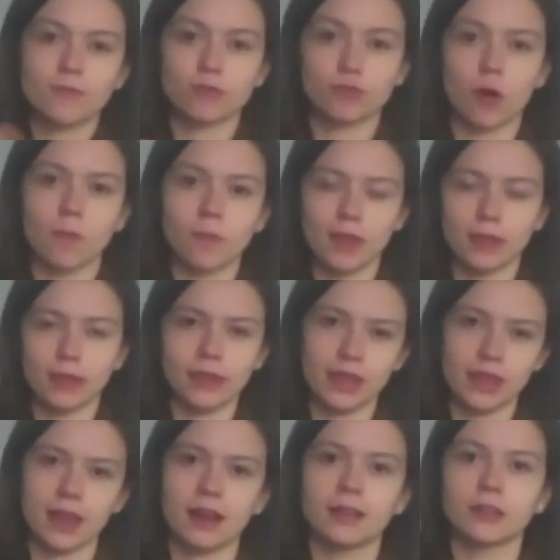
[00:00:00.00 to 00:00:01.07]
from
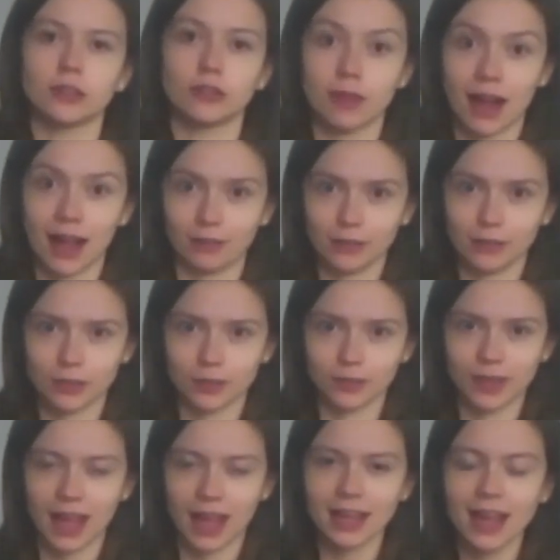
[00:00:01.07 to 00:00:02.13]
the ground,
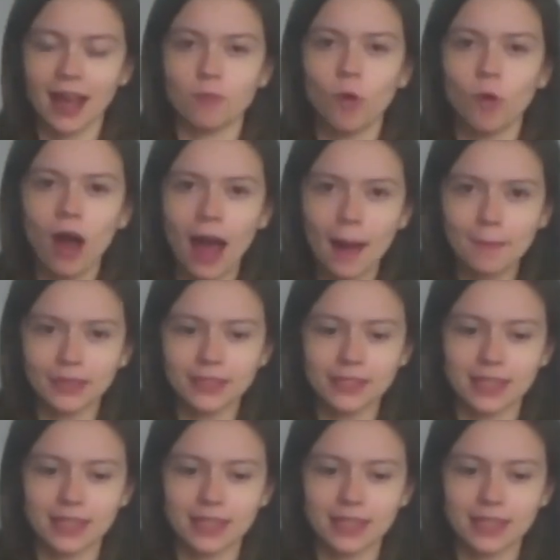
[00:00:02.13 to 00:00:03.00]
okay? And what happens